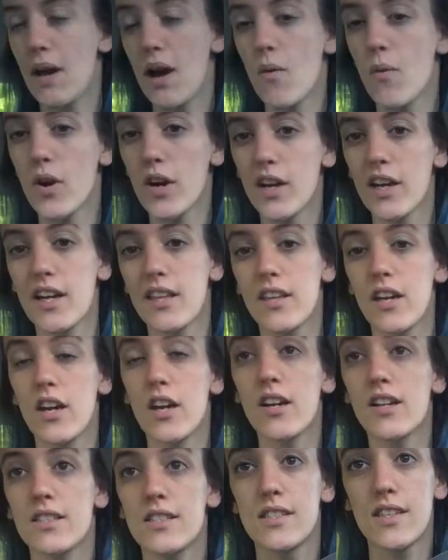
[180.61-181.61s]
not working
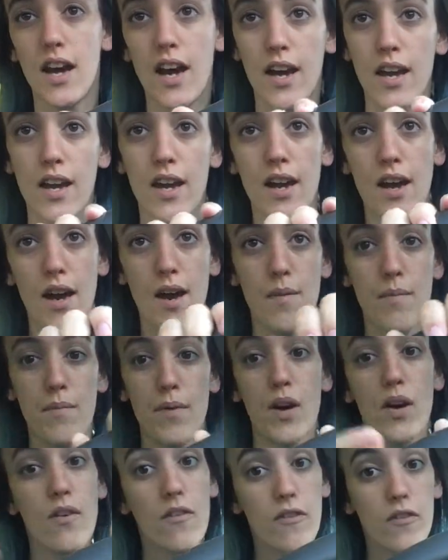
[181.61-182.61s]
there because I
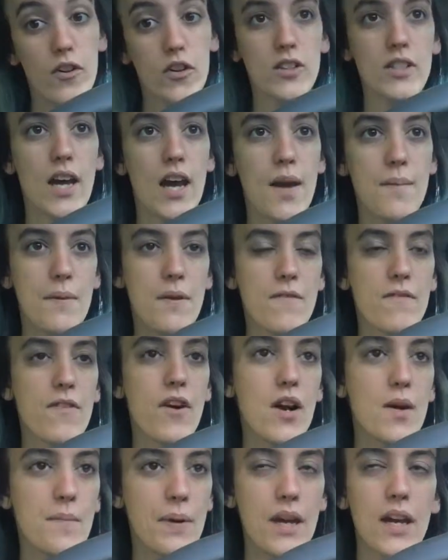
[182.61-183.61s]
am full-time in
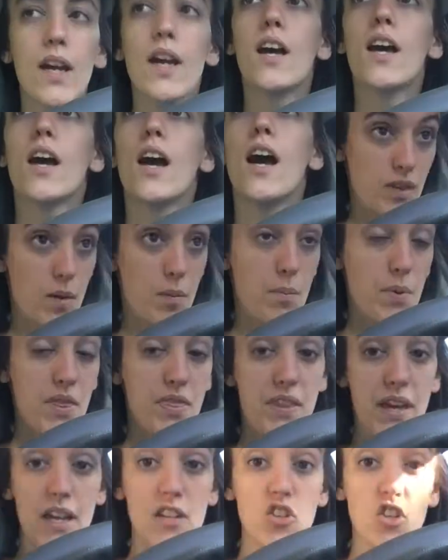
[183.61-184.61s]
farming. But
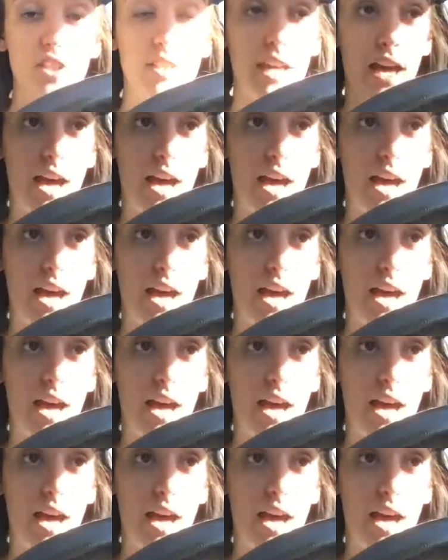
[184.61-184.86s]
they just